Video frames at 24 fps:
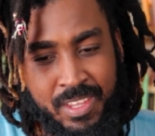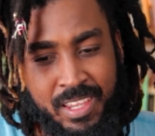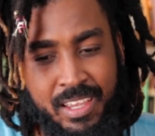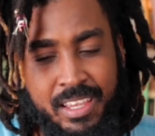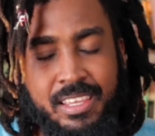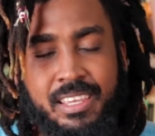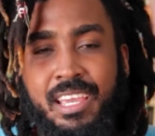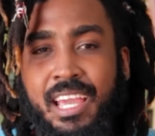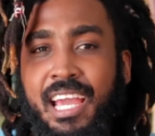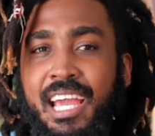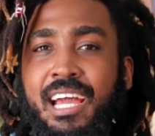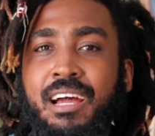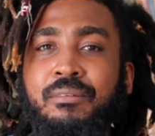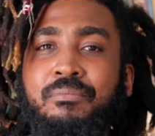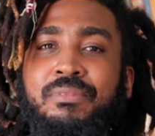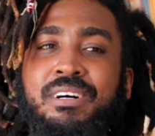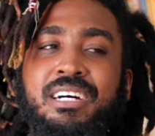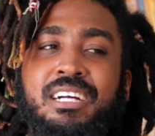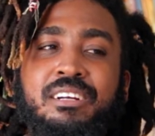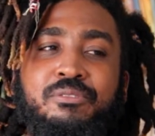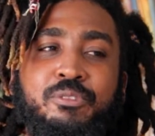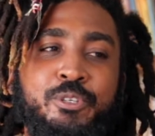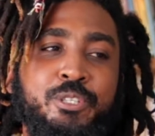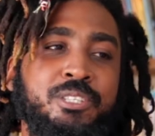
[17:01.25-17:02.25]
Yeah,
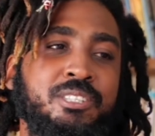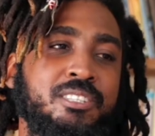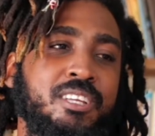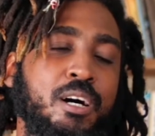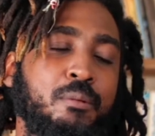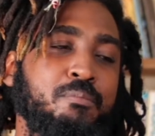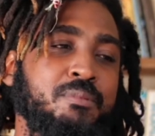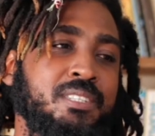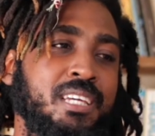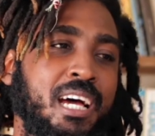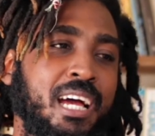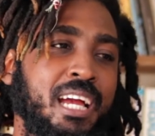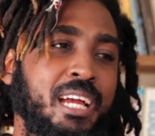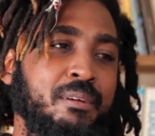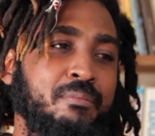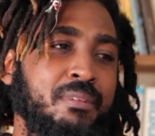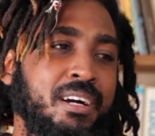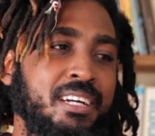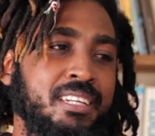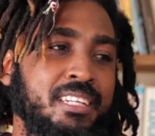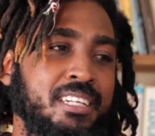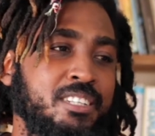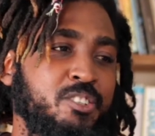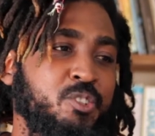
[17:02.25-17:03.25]
but if you stop time
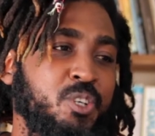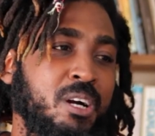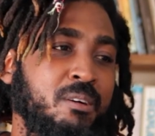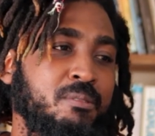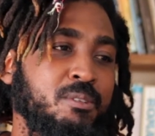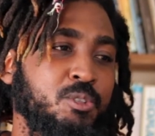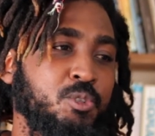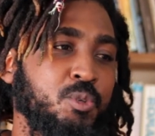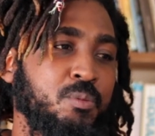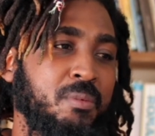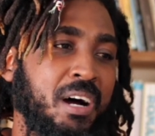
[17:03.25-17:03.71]
and then travel to